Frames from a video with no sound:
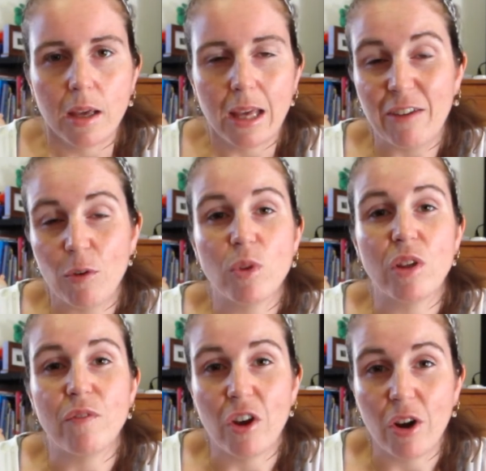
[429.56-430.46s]
If it was a
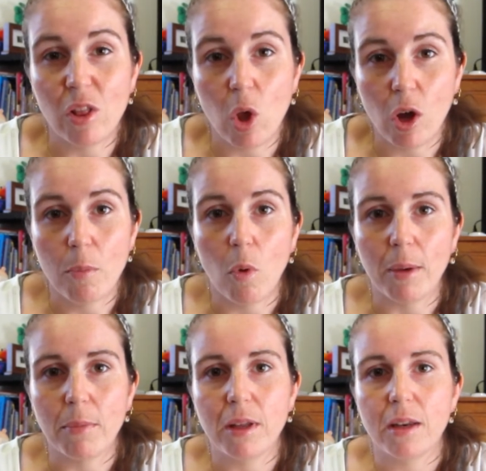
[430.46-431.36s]
very long
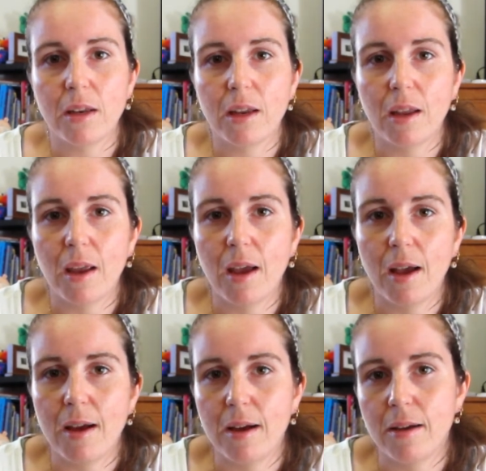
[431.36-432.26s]
appointment,
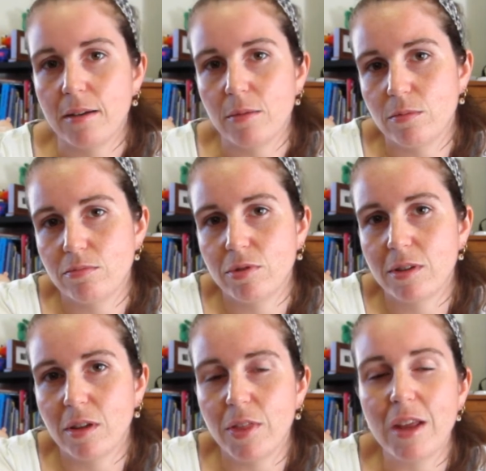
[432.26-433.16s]

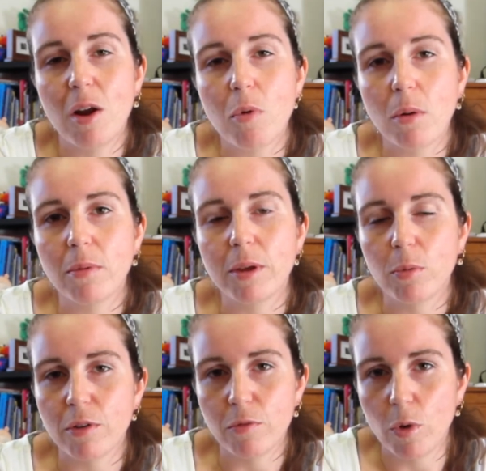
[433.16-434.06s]
then I probably
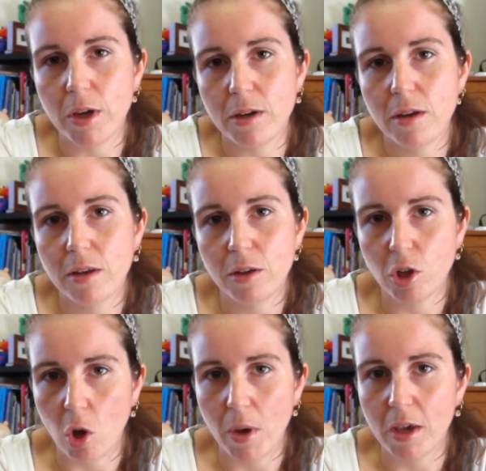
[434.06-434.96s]
would avoid
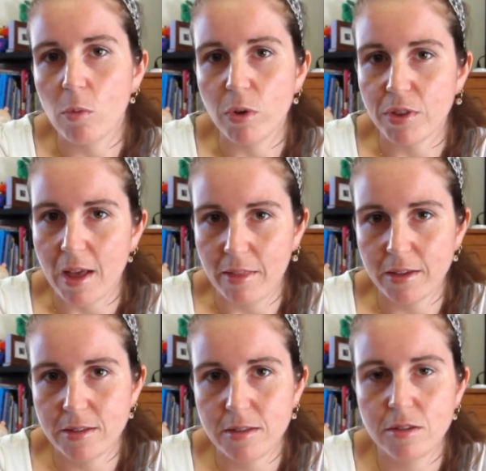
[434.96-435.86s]
going with Alex.